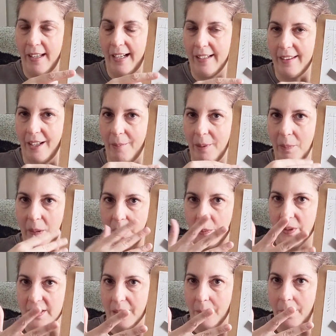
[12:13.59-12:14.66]
I thought maybe it
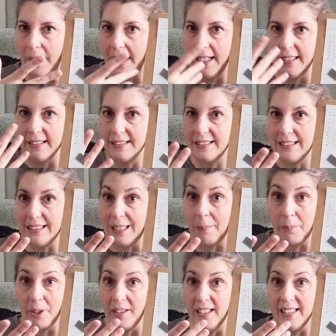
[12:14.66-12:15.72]
was a buy
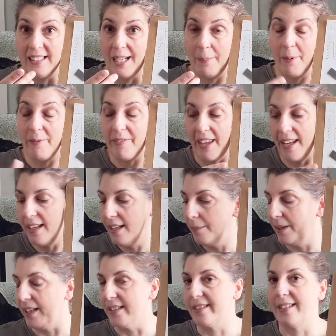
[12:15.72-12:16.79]
separately type of thing,
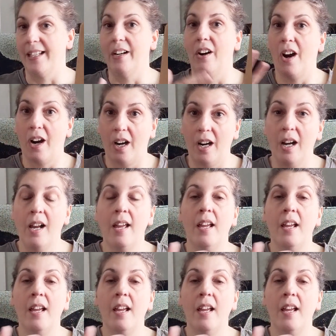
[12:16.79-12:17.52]
because there are